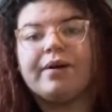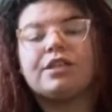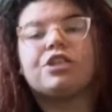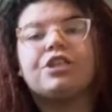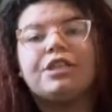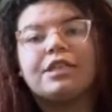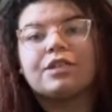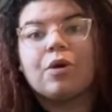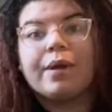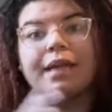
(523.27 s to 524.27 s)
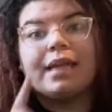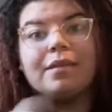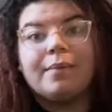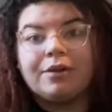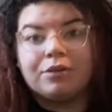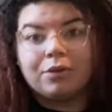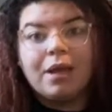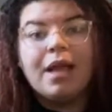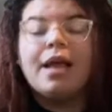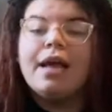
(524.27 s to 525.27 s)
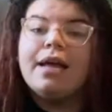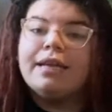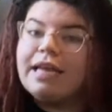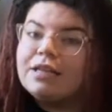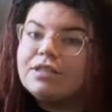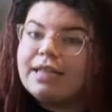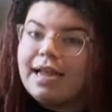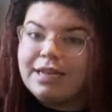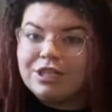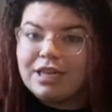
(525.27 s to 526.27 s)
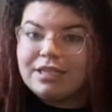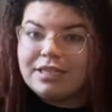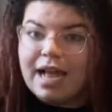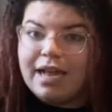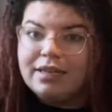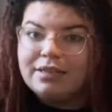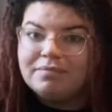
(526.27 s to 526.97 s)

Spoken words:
and she is going in the bedroom next to AJ's side.